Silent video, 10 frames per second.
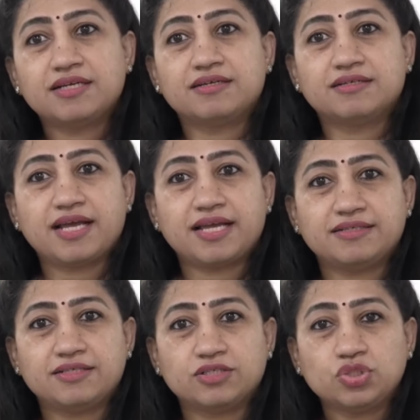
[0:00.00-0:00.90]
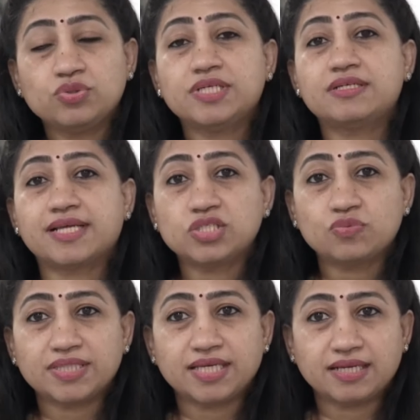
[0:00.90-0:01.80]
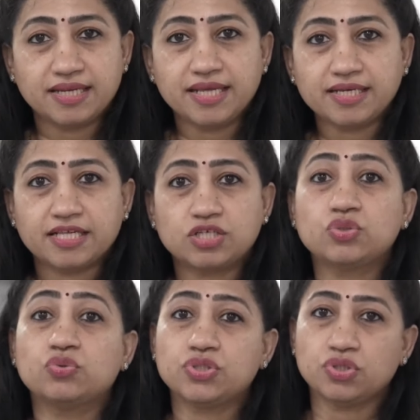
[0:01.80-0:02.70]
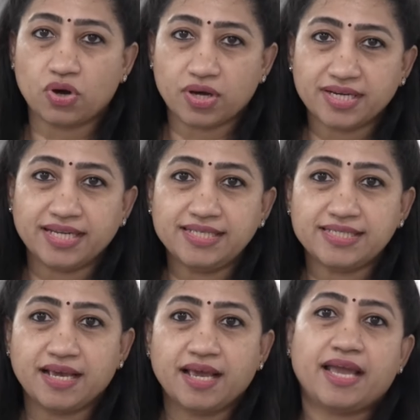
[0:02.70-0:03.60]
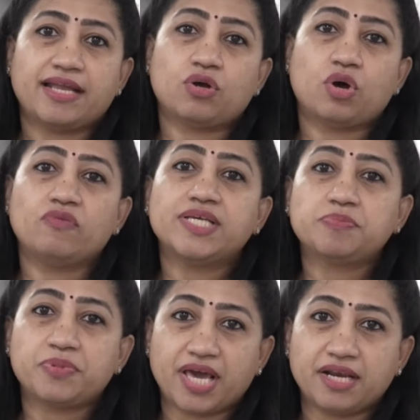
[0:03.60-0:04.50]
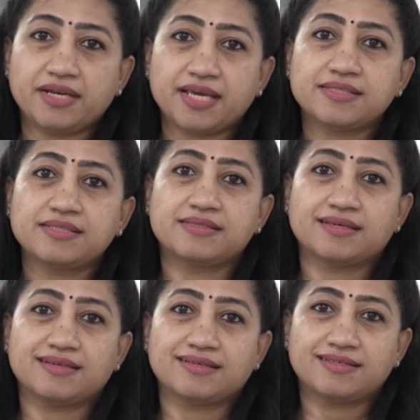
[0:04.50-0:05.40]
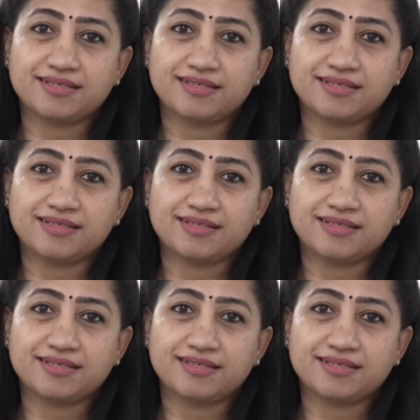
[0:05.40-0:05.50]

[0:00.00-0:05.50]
uh, and uh, choose a trustworthy clinic that suits your needs and always prioritize uh,